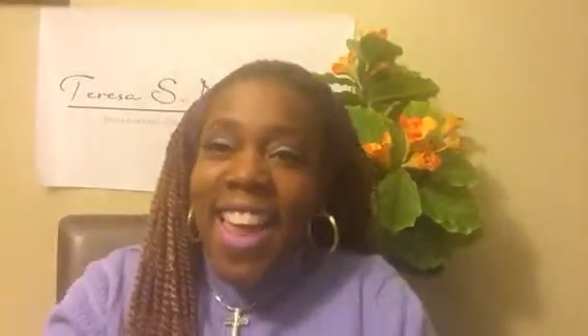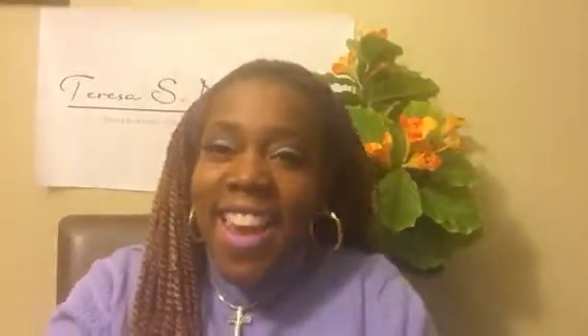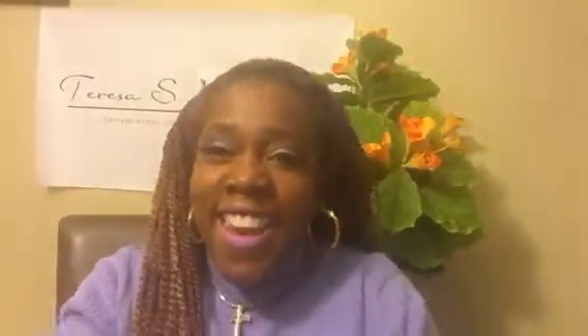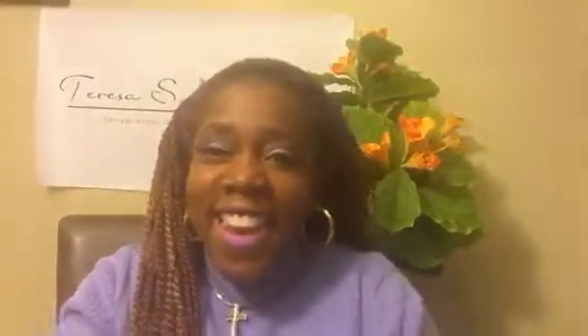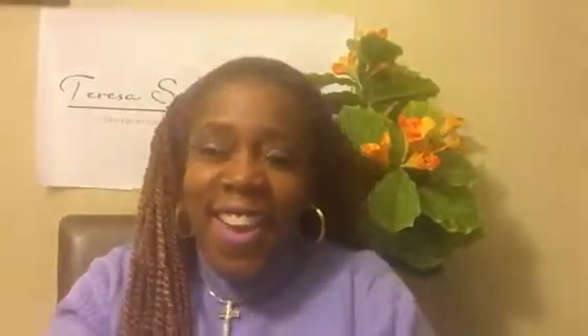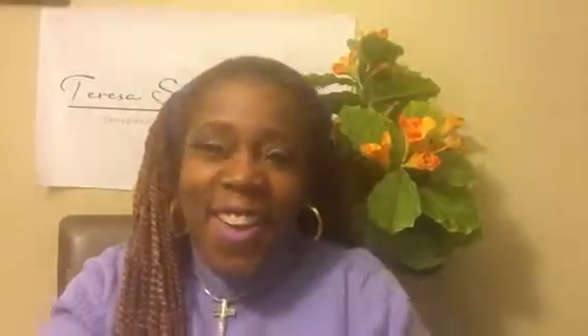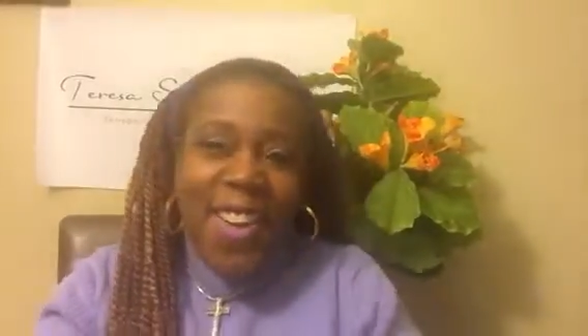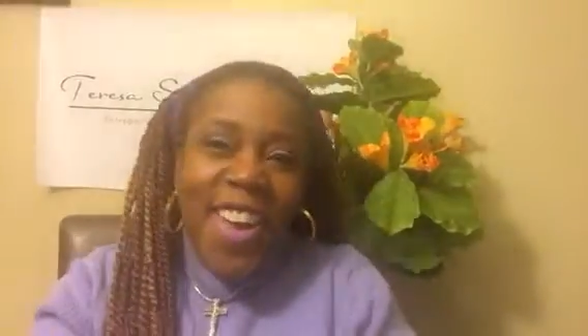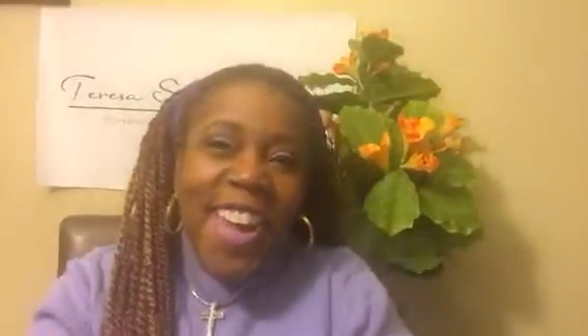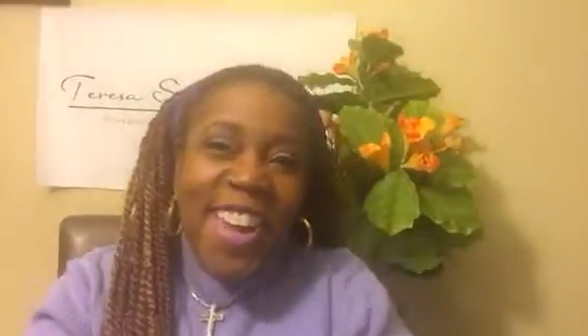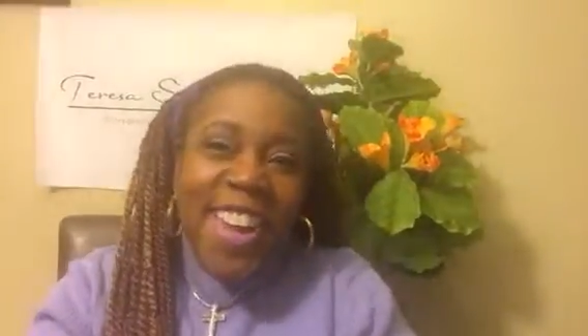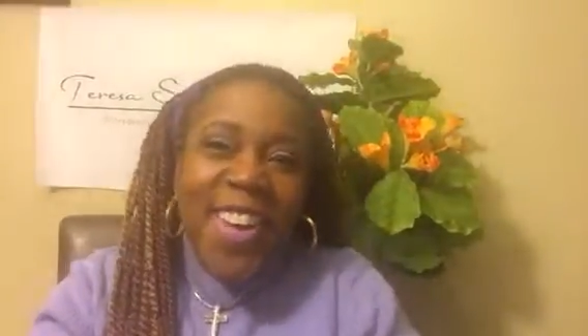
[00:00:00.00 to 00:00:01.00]
Hello,
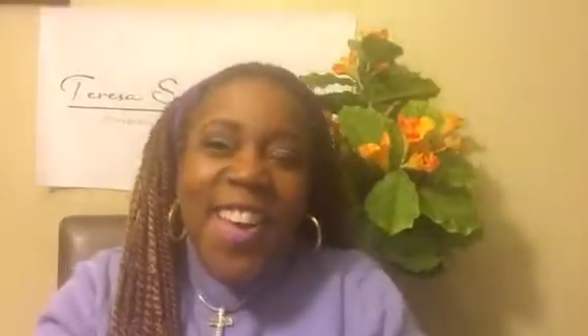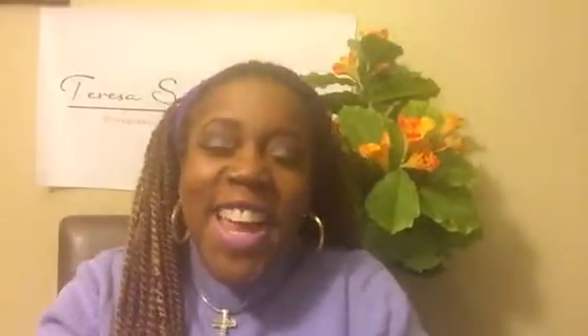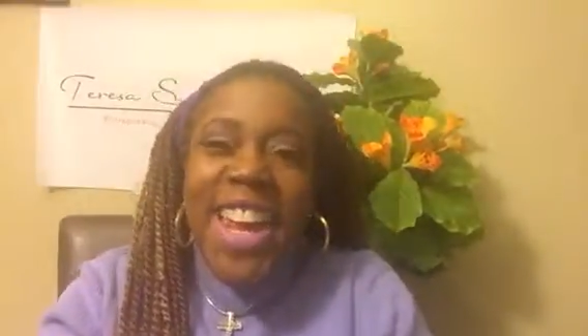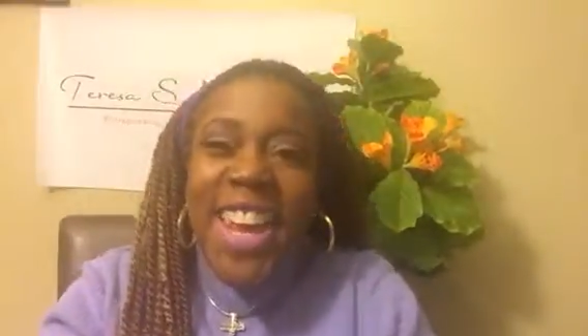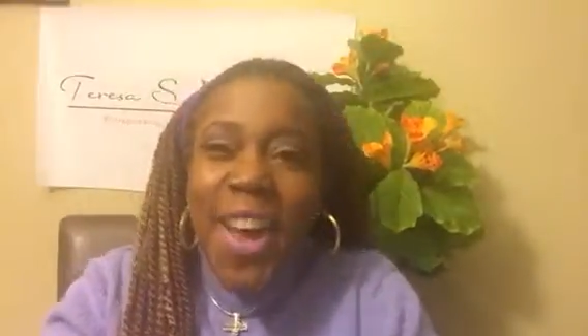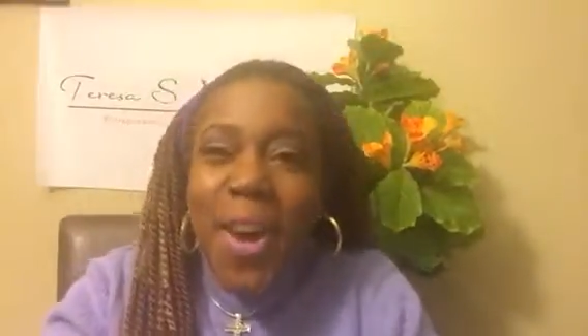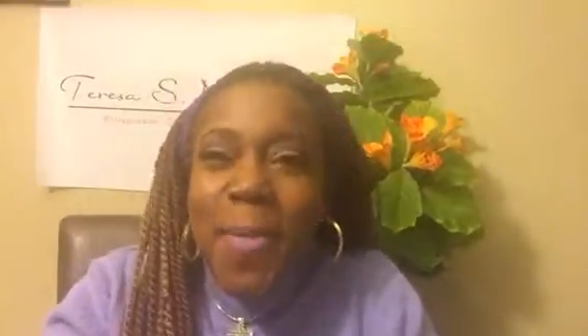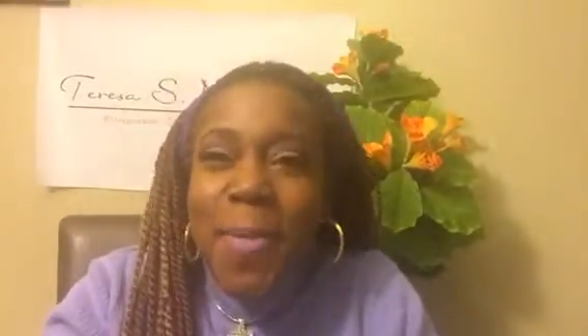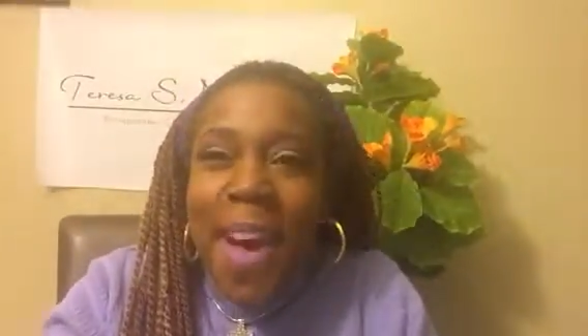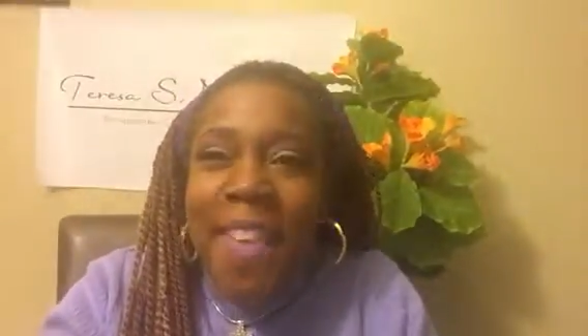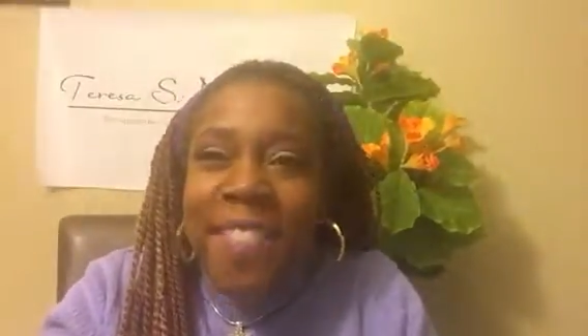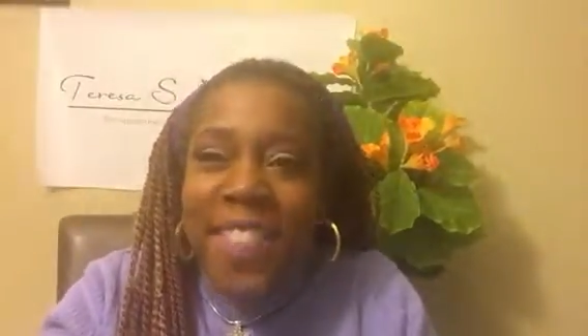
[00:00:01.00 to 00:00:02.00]
hello, hello,
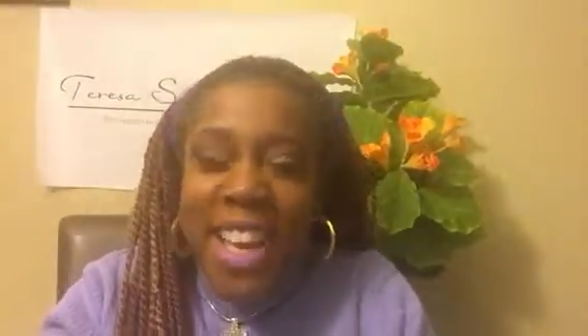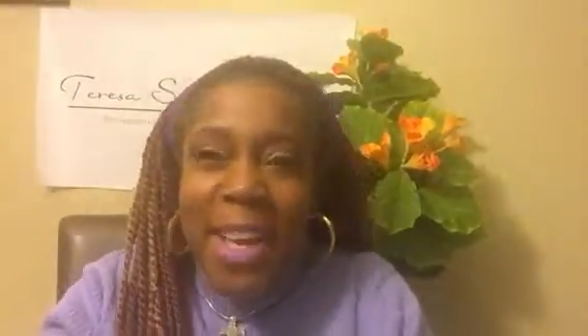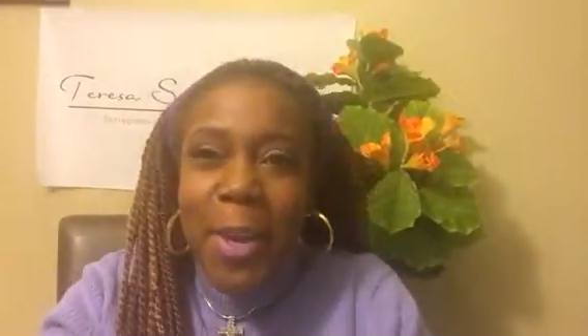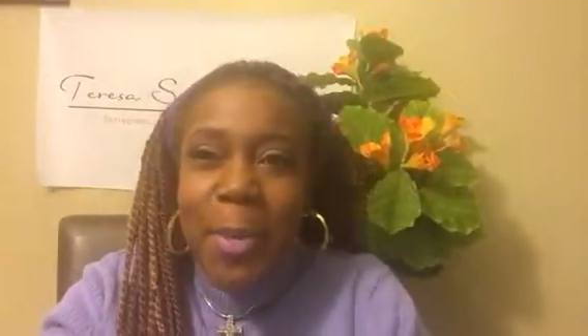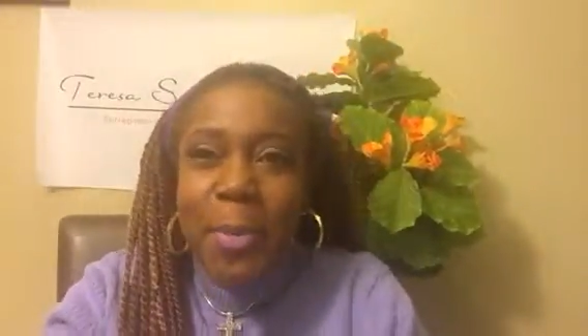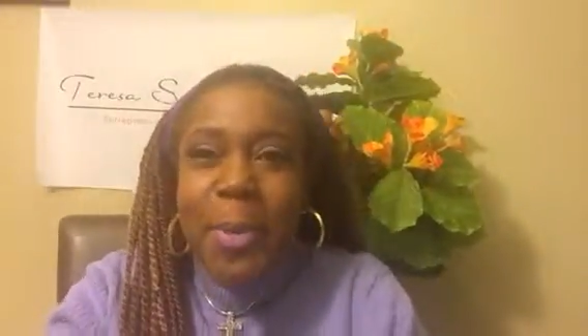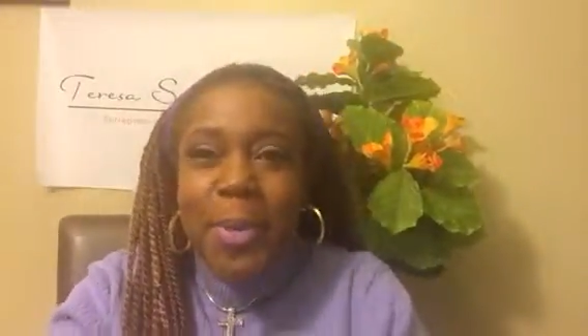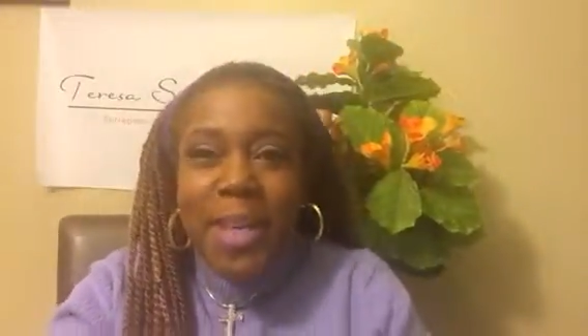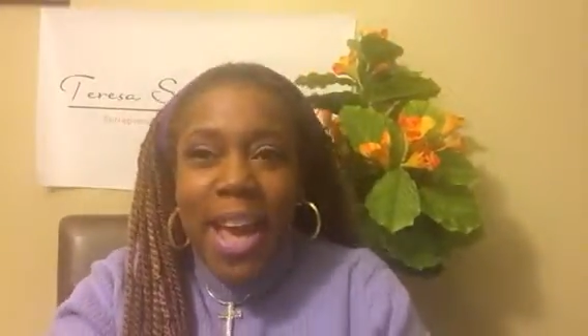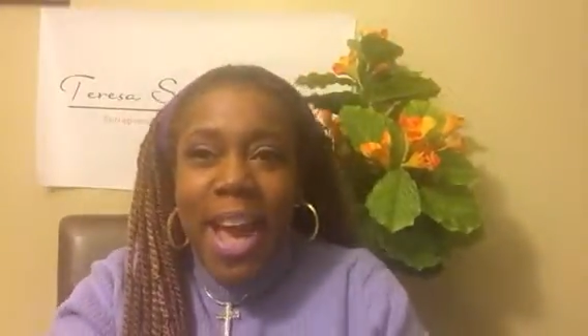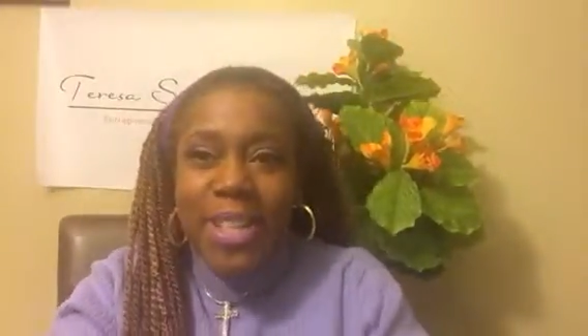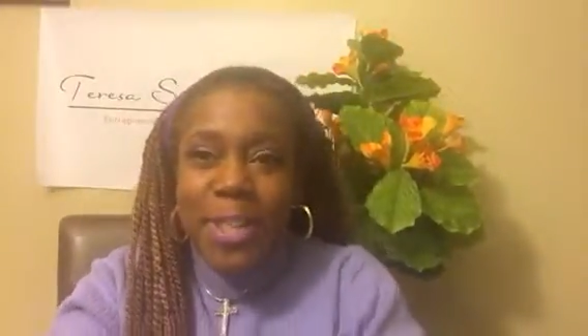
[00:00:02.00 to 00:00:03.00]
my fellow
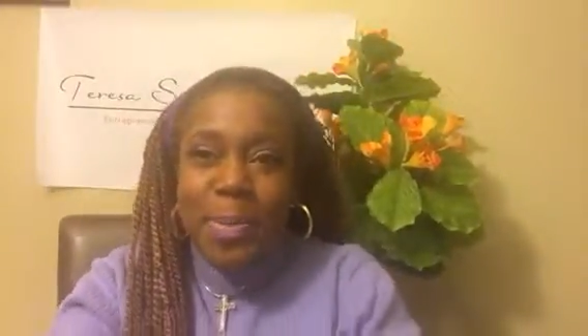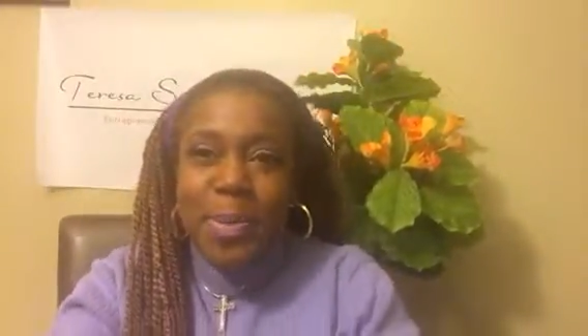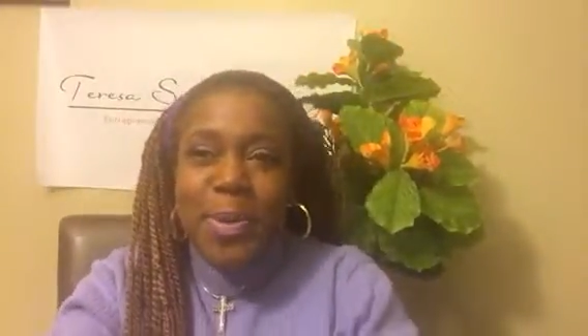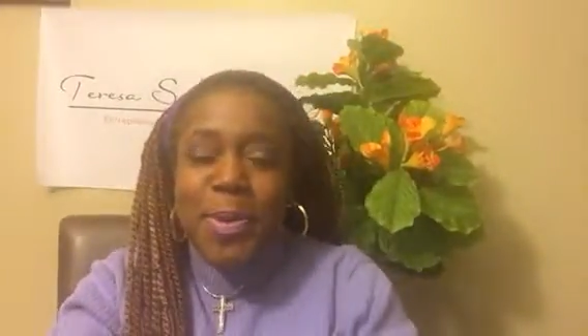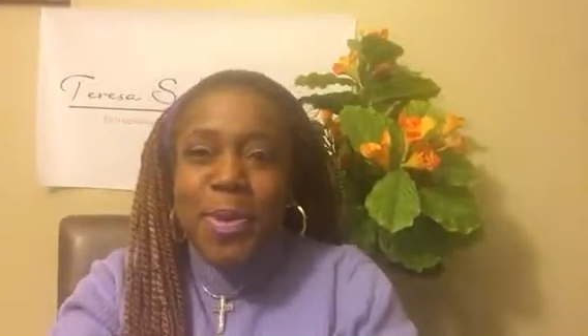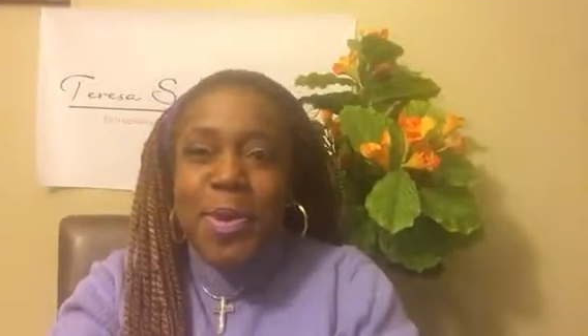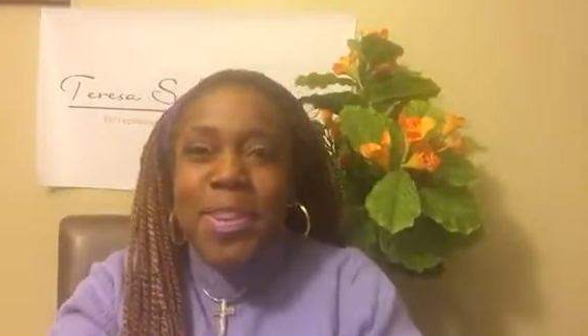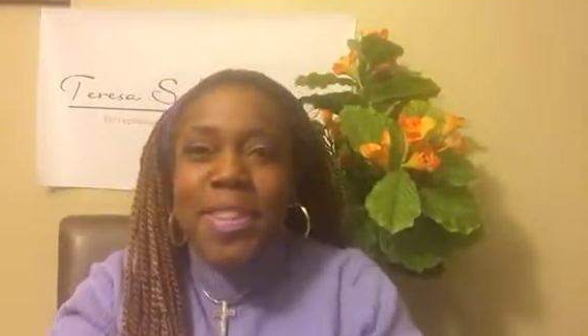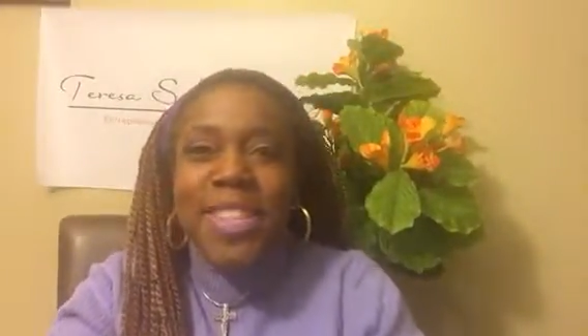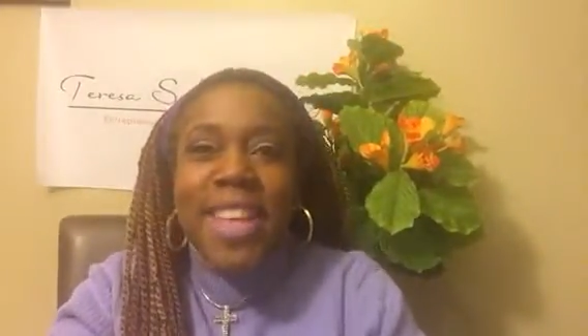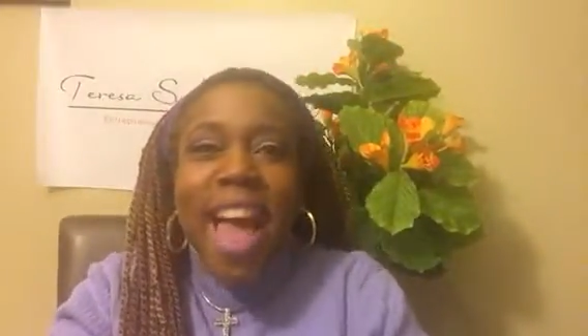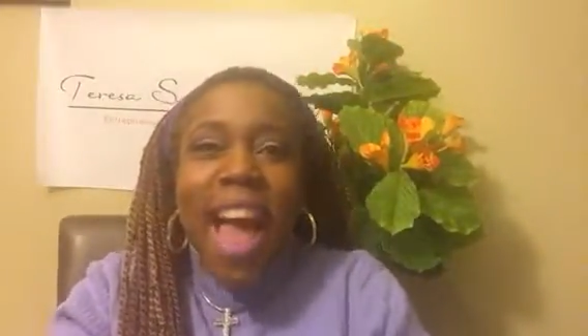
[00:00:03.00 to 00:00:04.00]
beauty entrepreneurs.